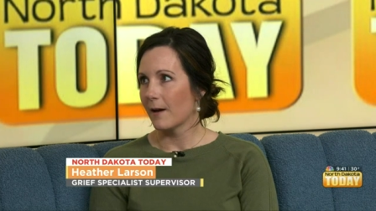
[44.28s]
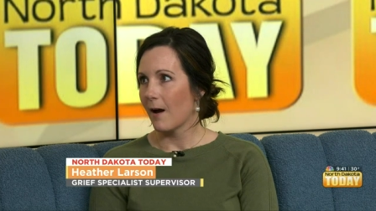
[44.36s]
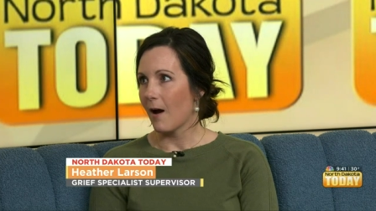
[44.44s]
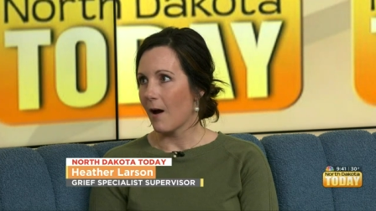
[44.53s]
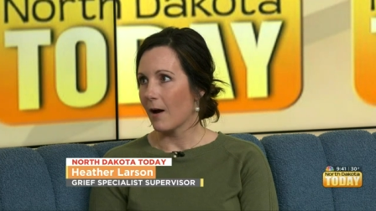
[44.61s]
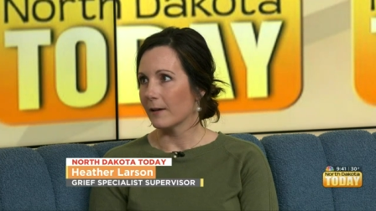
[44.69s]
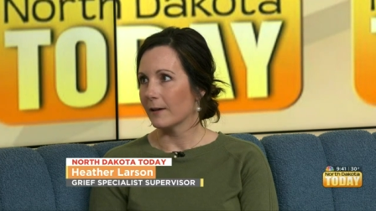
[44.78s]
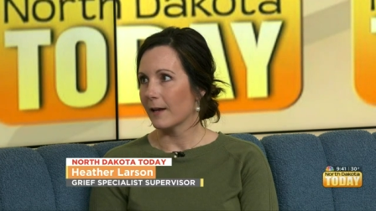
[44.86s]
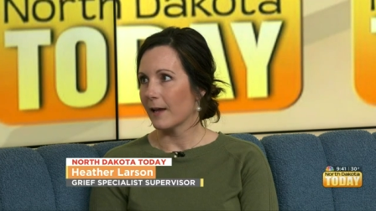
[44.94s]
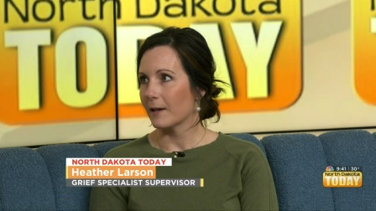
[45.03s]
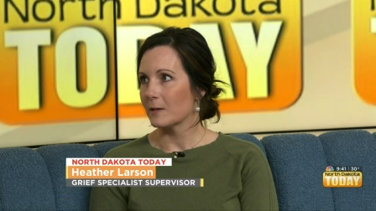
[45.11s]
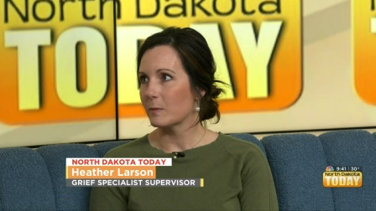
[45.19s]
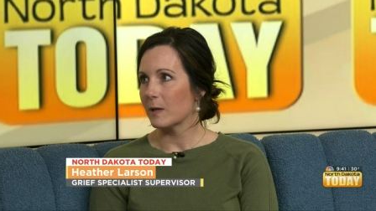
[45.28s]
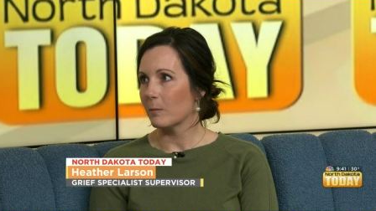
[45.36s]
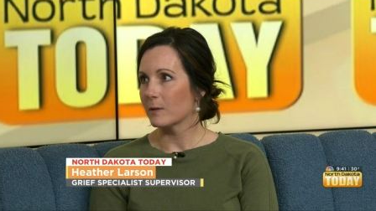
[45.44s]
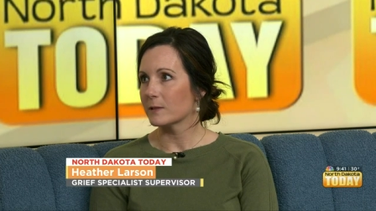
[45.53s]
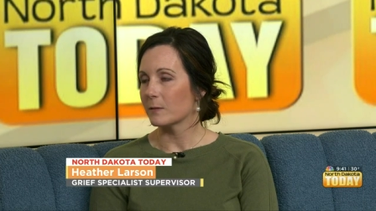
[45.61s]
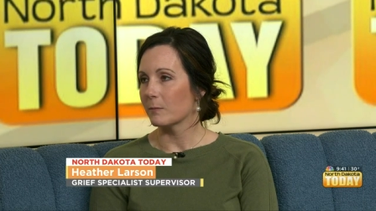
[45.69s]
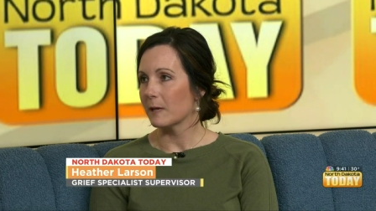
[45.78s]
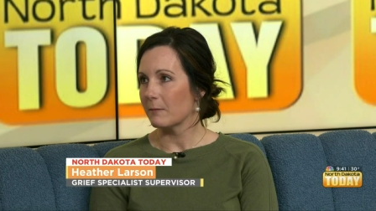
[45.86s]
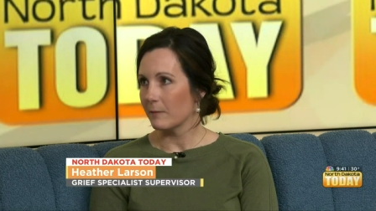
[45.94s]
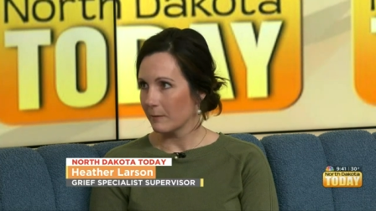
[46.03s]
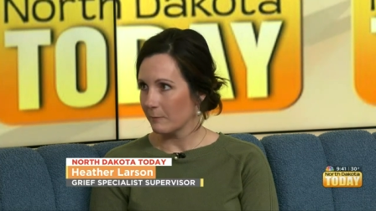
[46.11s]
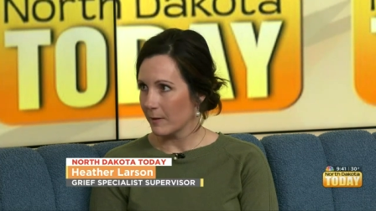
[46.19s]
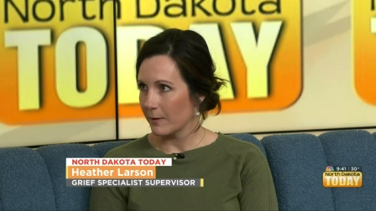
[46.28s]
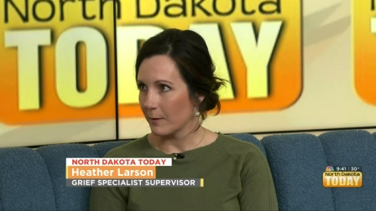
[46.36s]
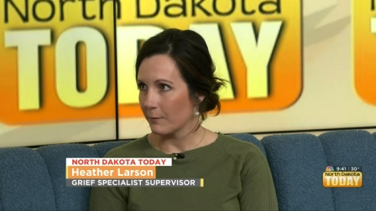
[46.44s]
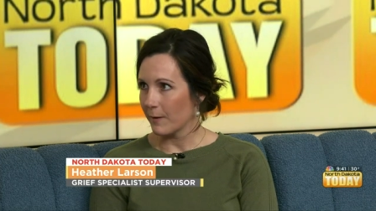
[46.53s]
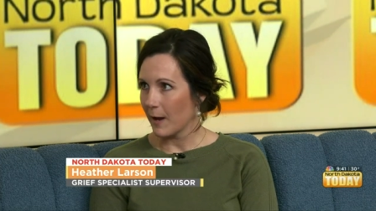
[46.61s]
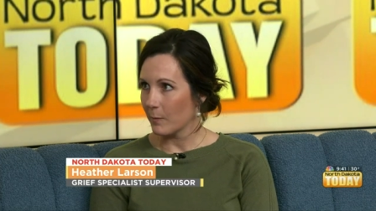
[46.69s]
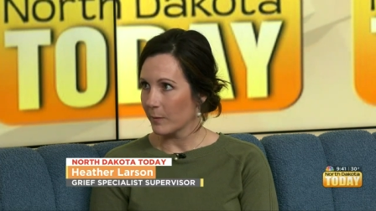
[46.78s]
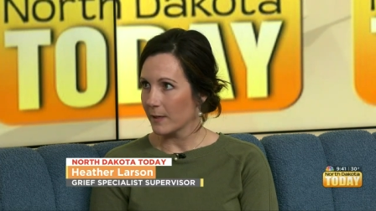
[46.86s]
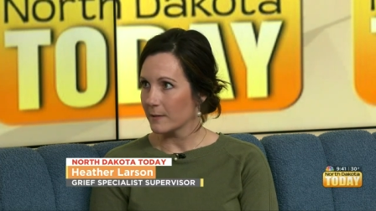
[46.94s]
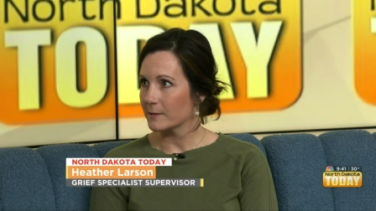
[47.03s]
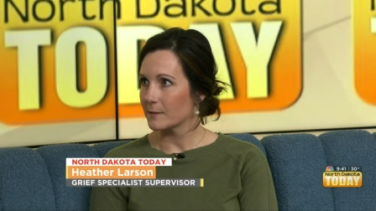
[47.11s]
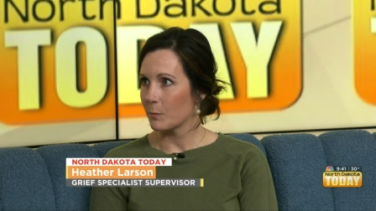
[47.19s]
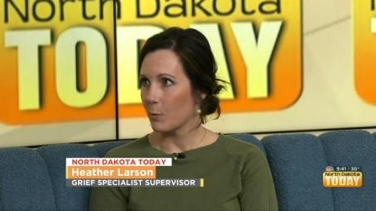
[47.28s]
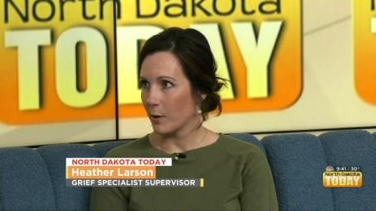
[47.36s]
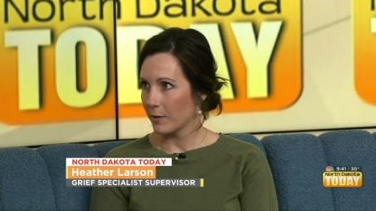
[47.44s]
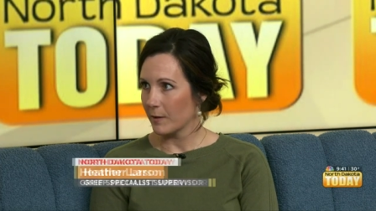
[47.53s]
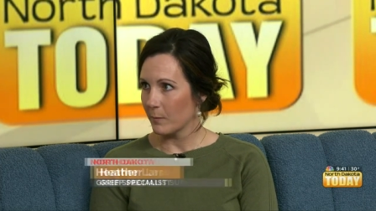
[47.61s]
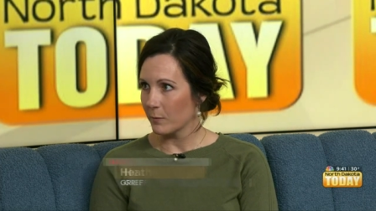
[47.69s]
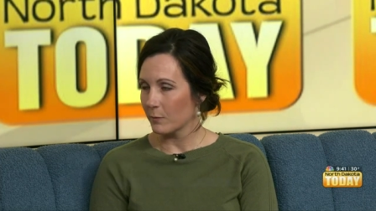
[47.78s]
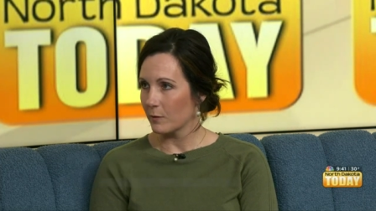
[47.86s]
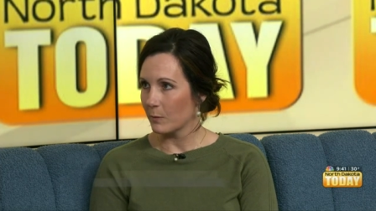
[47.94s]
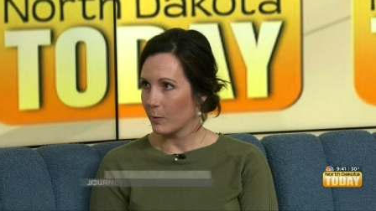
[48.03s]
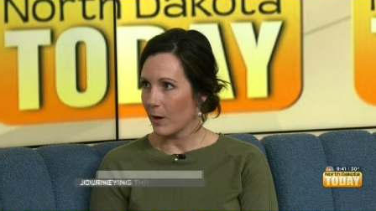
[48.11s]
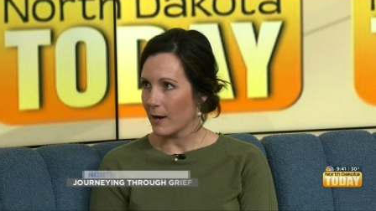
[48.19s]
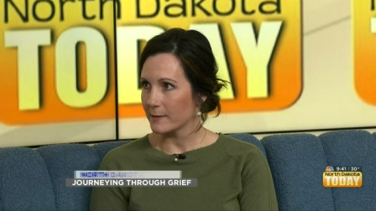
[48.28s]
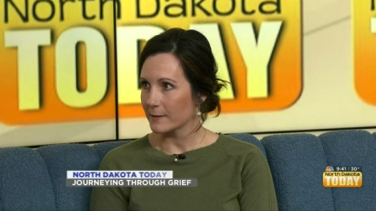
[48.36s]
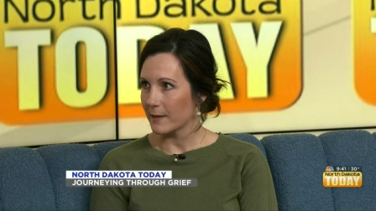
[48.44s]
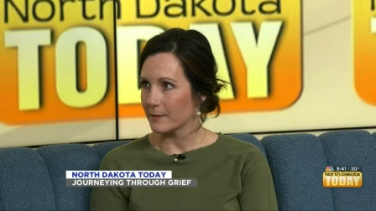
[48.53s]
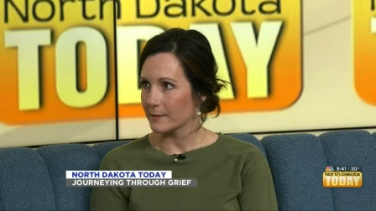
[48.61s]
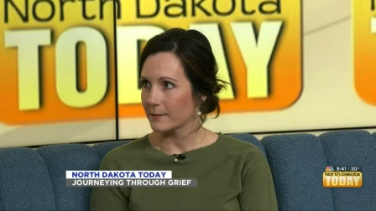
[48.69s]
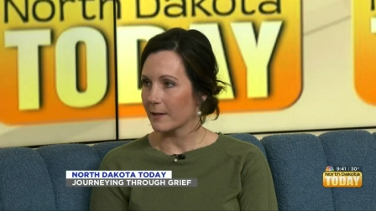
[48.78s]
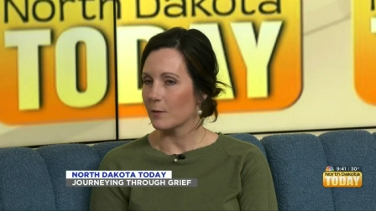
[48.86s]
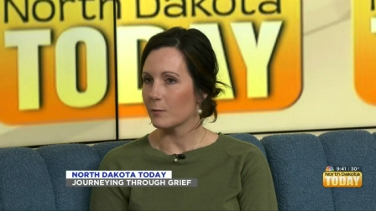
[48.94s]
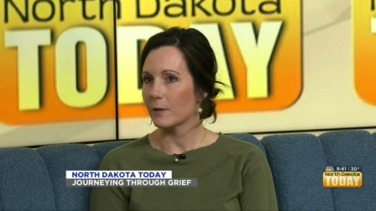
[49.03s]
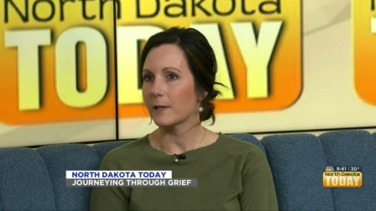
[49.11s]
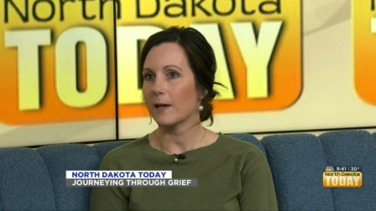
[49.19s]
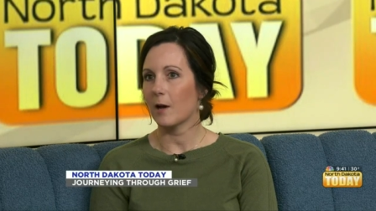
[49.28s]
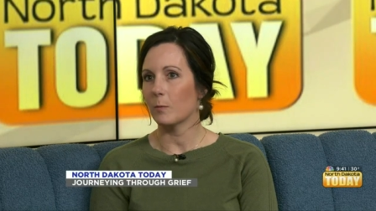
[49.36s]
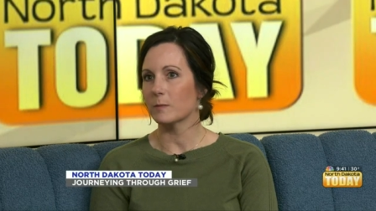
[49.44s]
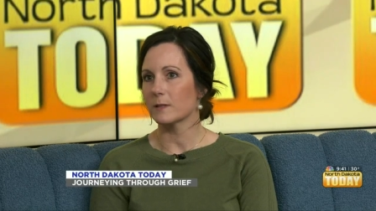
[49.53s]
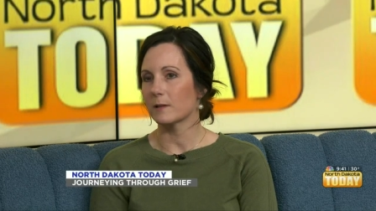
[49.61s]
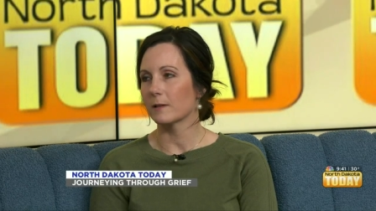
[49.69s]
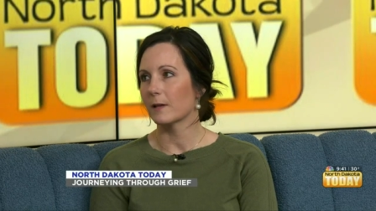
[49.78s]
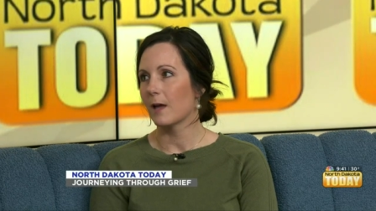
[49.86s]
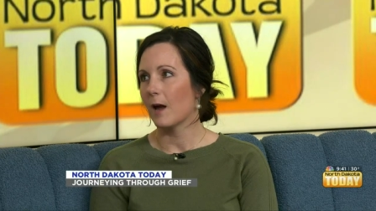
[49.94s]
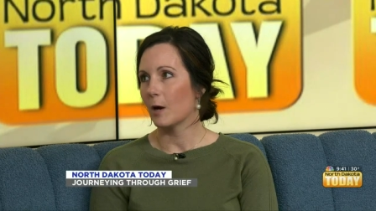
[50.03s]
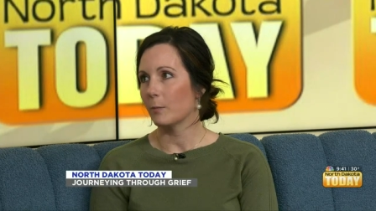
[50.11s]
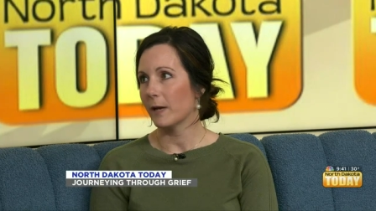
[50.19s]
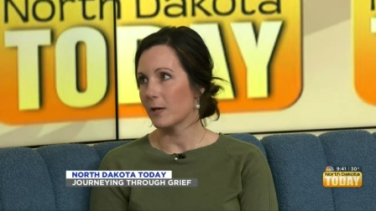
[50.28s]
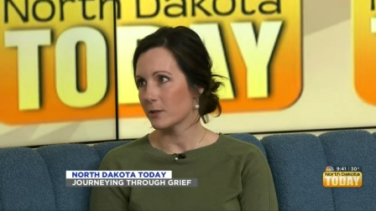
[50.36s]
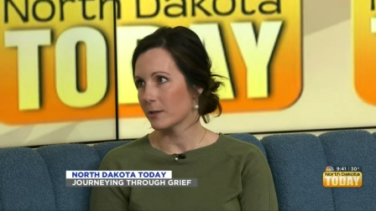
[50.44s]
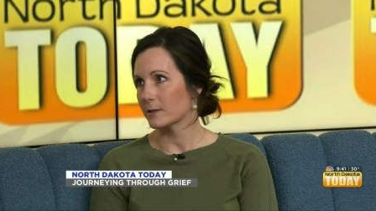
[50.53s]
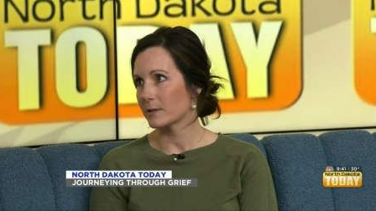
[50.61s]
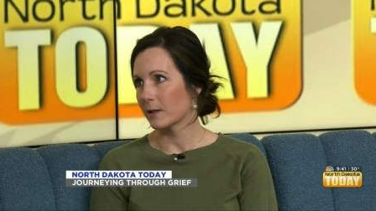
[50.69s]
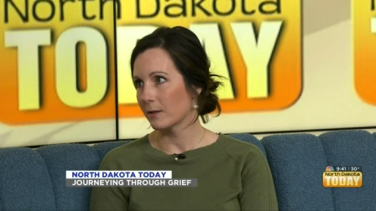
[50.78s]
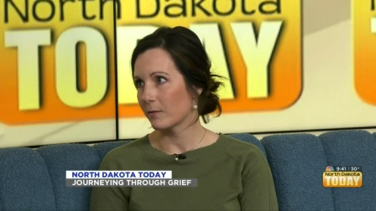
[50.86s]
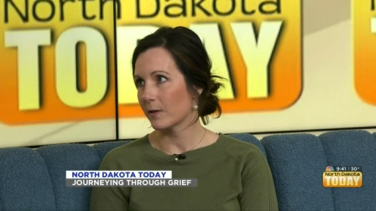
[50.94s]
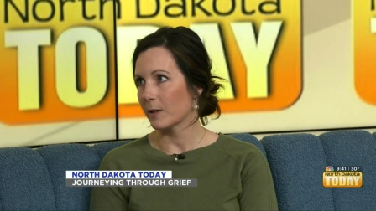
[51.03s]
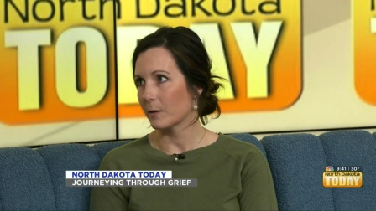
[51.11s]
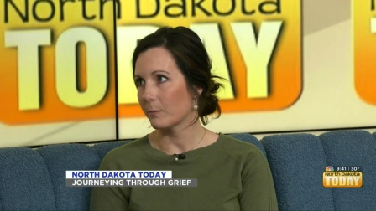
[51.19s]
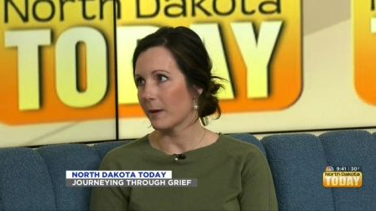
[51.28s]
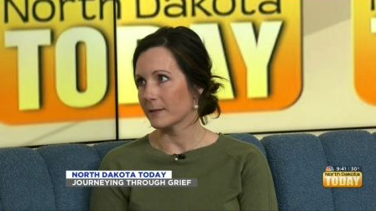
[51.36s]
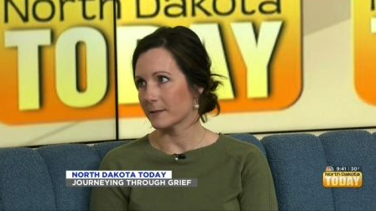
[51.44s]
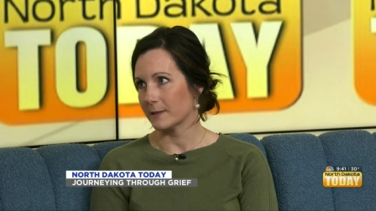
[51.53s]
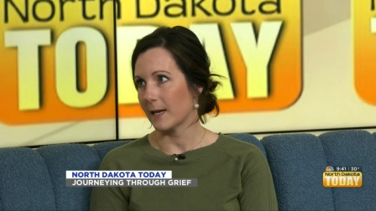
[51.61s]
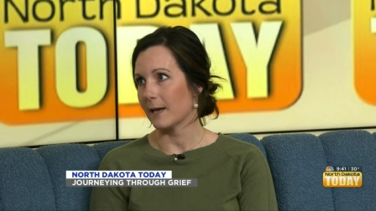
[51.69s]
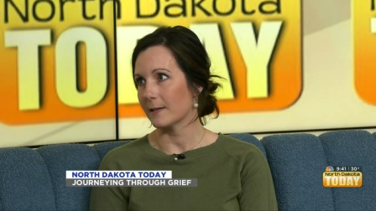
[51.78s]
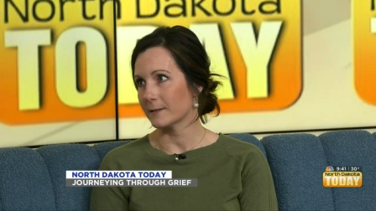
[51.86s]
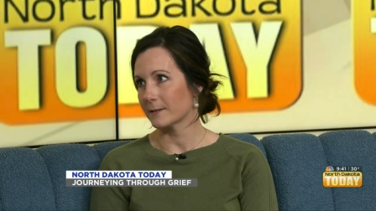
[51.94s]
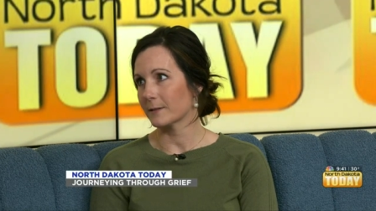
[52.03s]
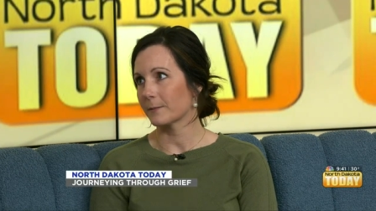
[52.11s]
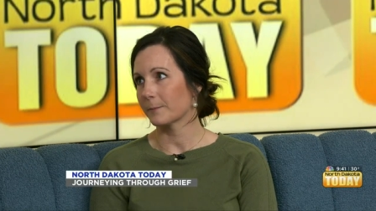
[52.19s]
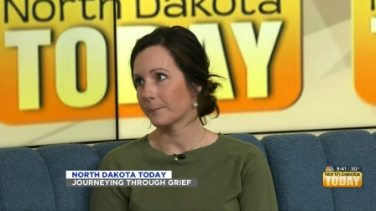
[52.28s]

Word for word: on and be able to meet with our families, support them through the process, and really help to, our patients to live their best days.